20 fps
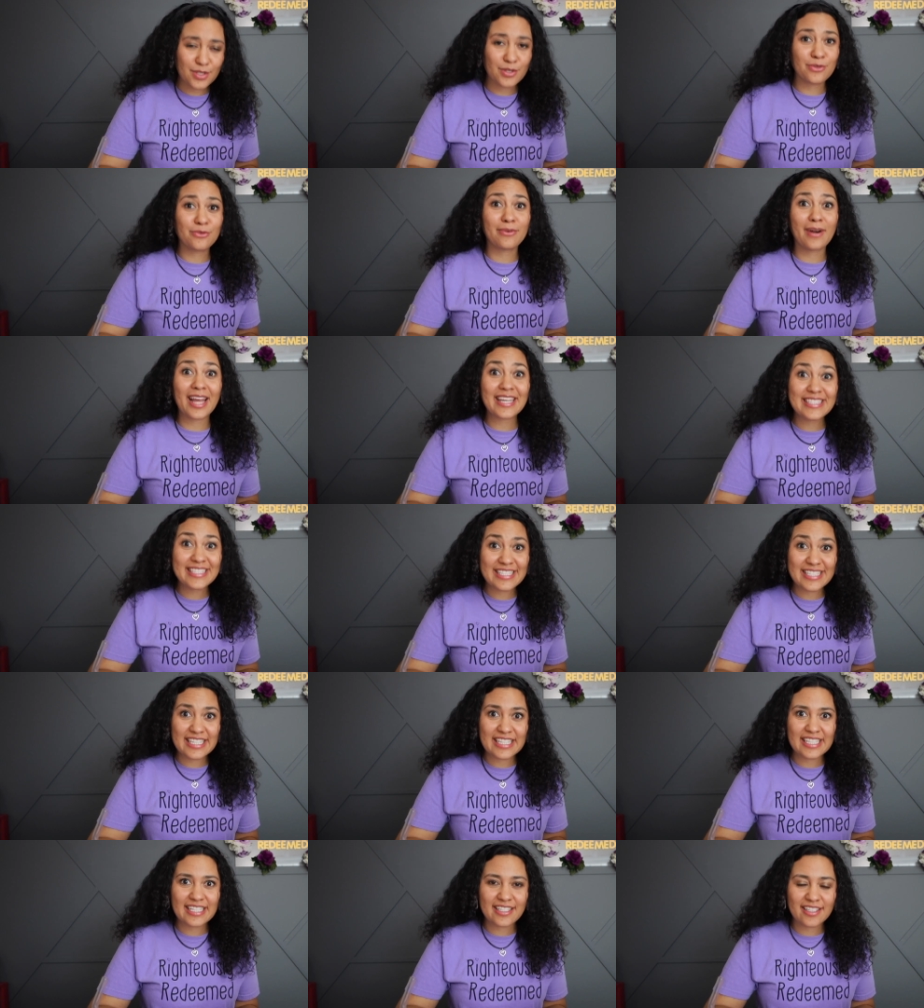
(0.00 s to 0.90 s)

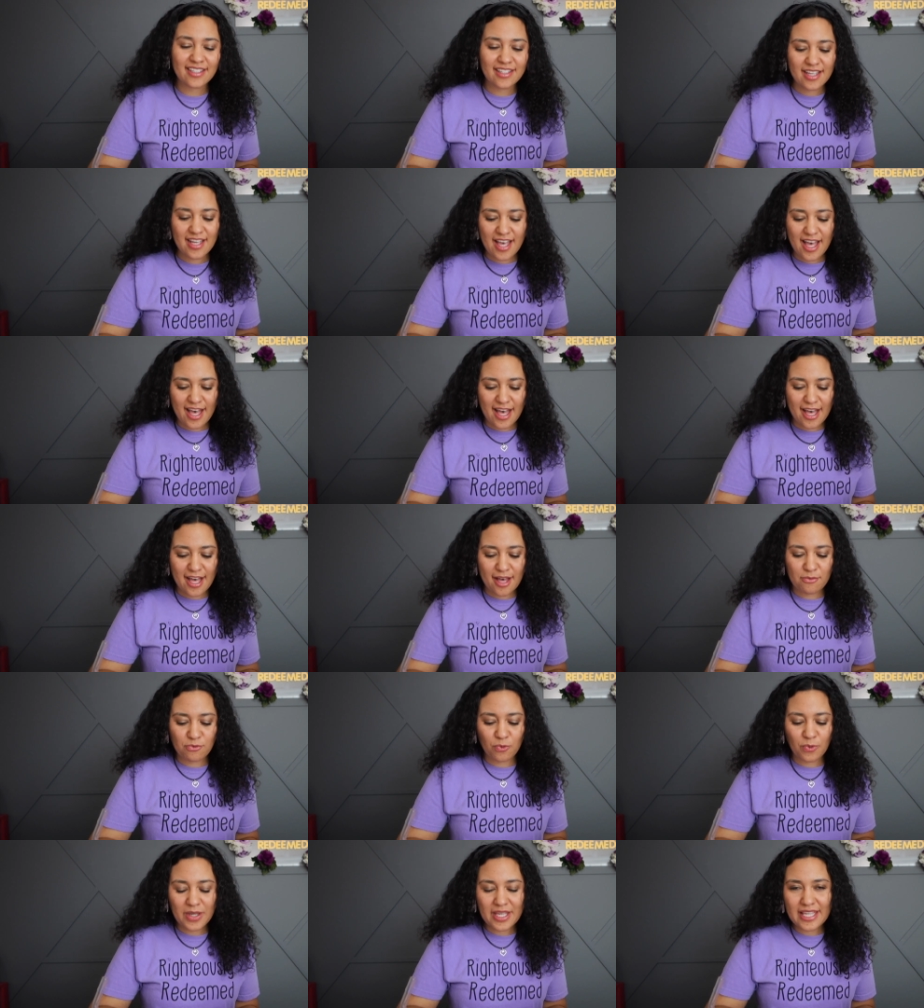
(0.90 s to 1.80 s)
resting,
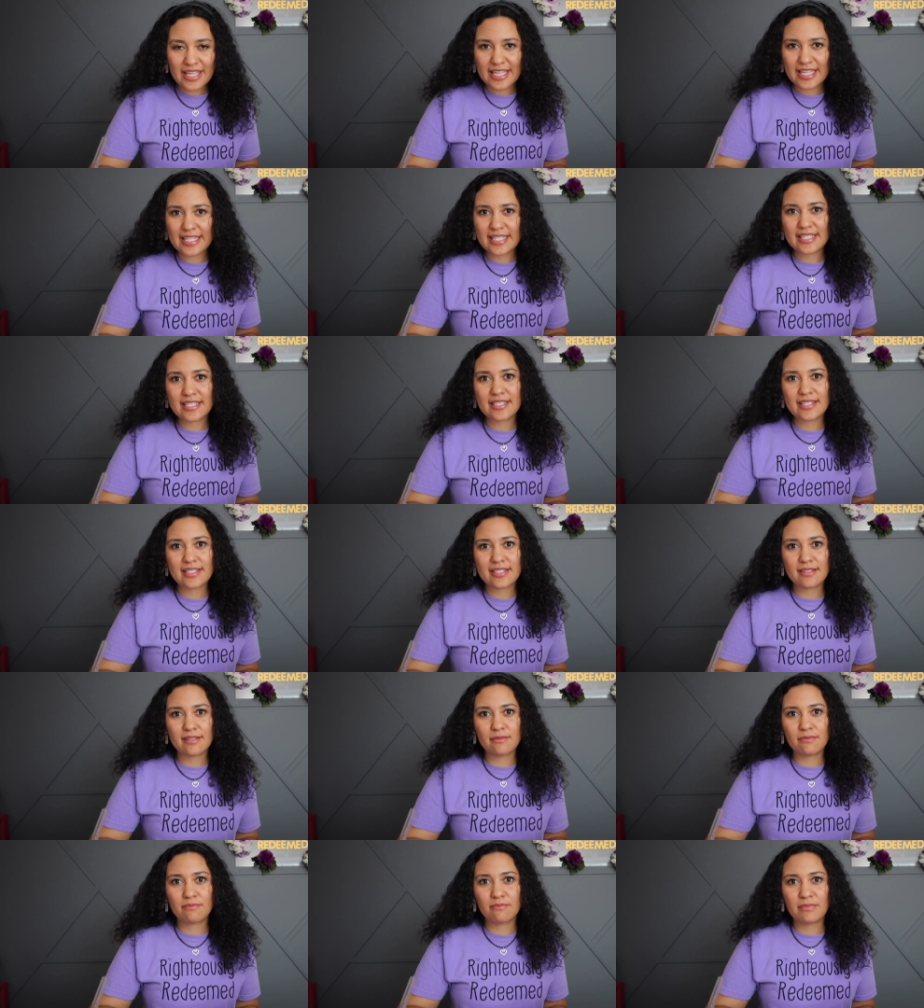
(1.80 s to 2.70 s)
um, weekends,
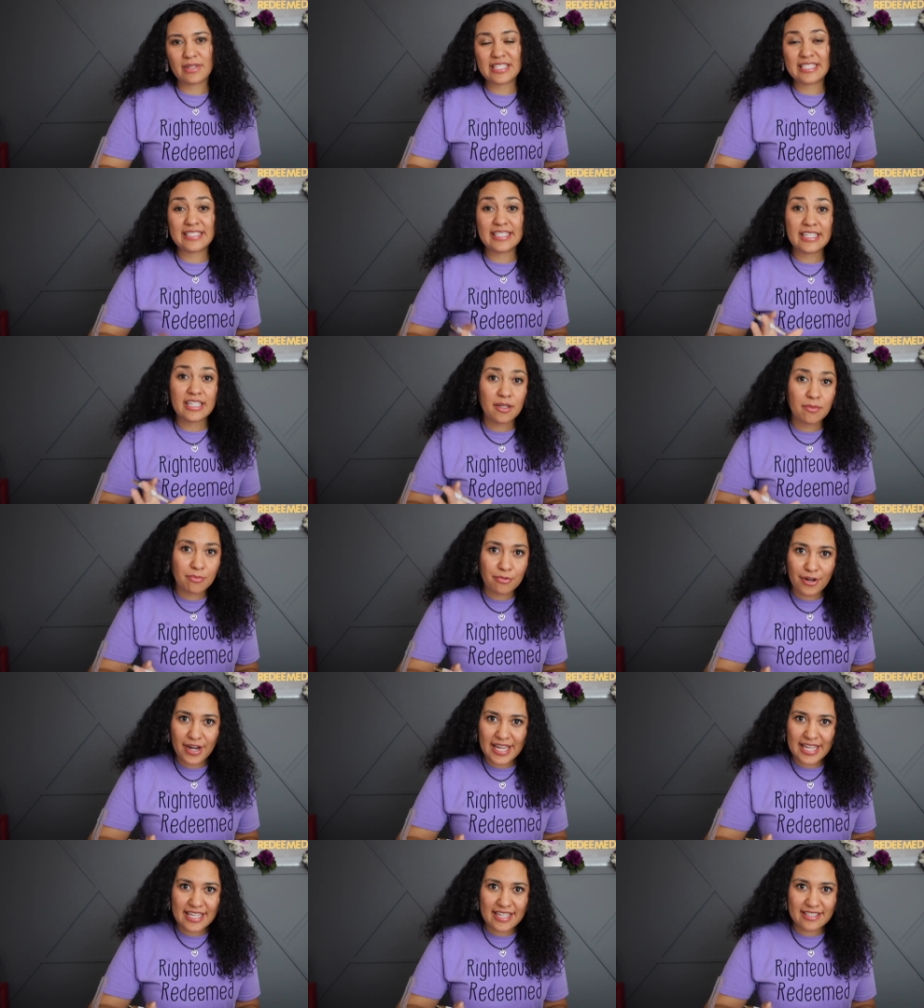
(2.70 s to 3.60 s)
extended
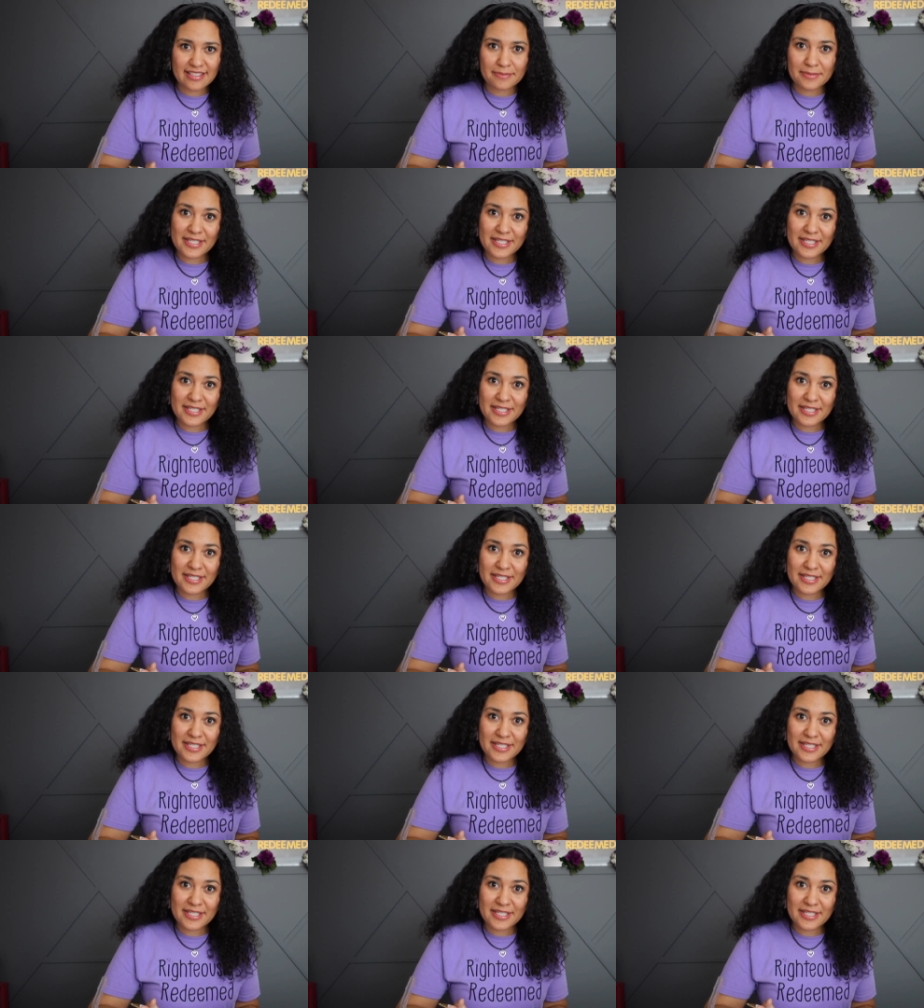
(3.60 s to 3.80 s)
breaks.